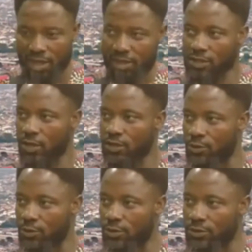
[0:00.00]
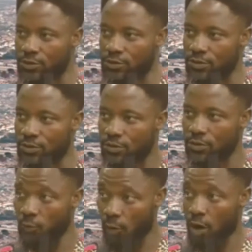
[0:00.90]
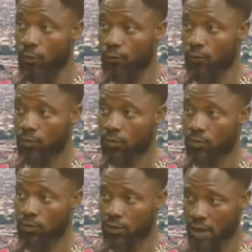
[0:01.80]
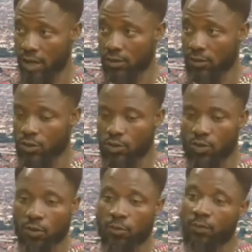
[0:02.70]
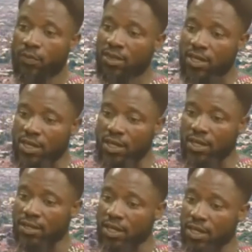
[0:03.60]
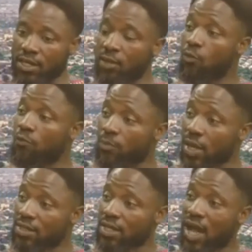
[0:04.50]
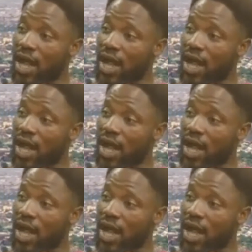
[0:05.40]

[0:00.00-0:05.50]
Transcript: let's see where it's going to. We are hopeful. Alright? So the movement